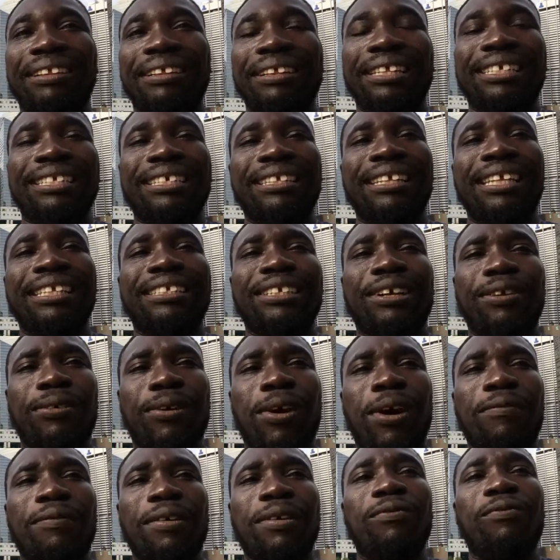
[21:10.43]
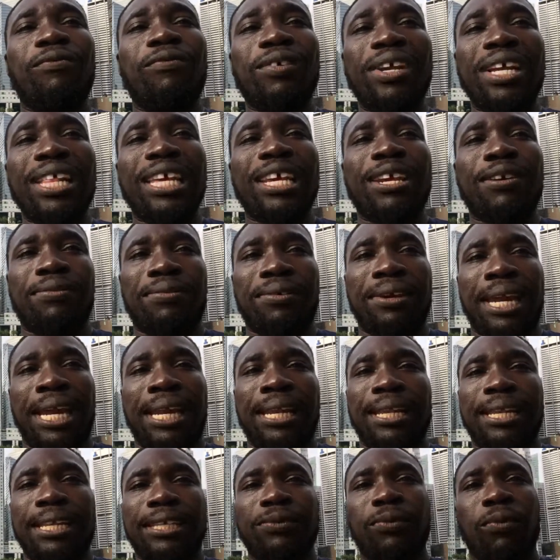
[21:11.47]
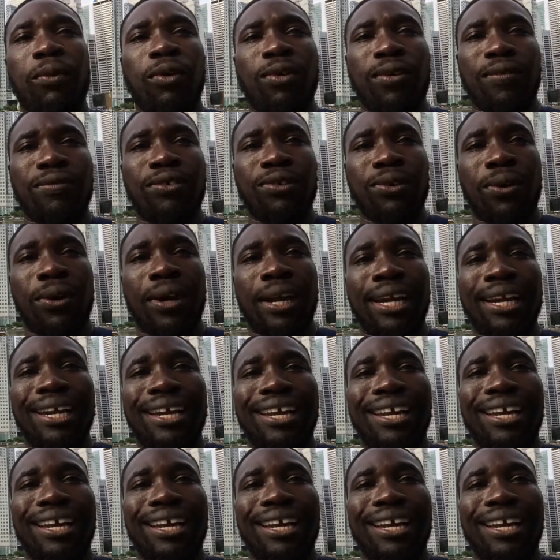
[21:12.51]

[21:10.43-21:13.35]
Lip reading: Let's go off and really create this world of joy.